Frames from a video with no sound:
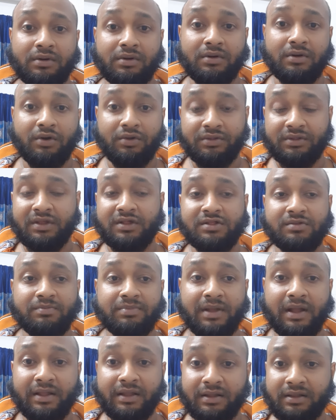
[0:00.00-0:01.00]
on this
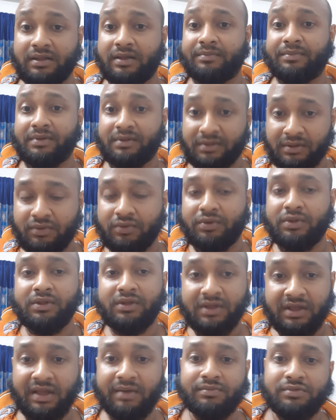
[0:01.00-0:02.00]
planet. I mean, when
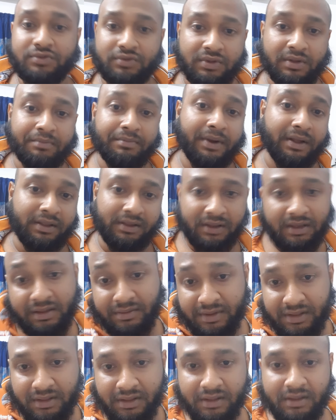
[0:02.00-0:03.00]
it comes to the money,
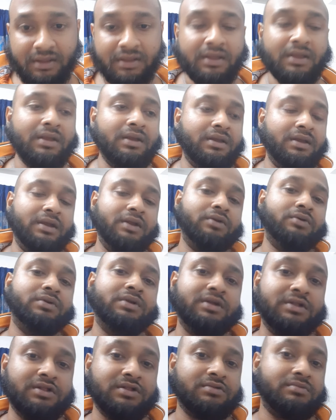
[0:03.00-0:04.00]
I think,
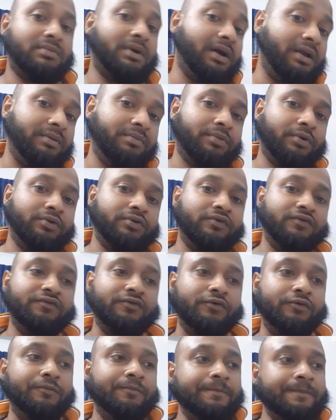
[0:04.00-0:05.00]
this is my point of
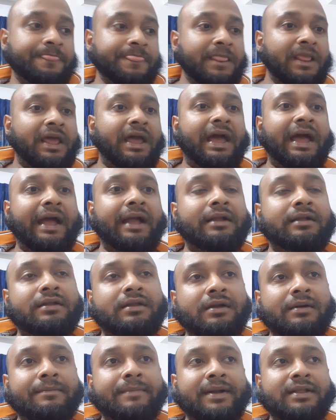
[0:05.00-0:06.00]
view. And
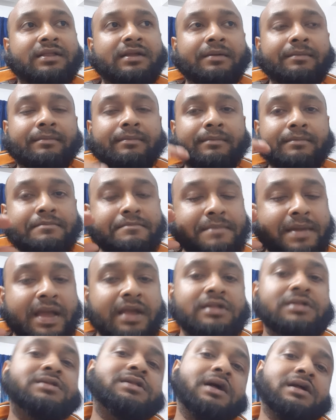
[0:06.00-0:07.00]
but the
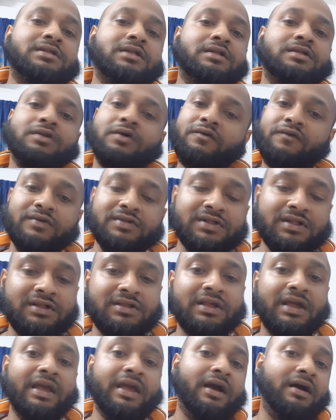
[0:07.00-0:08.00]
main success, obviously,
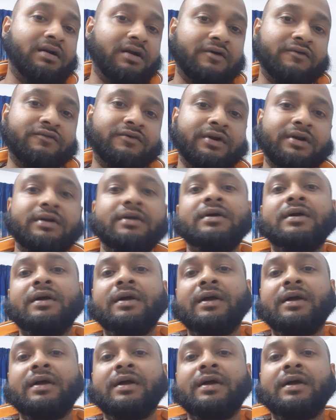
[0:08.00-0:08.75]
is the hereafter.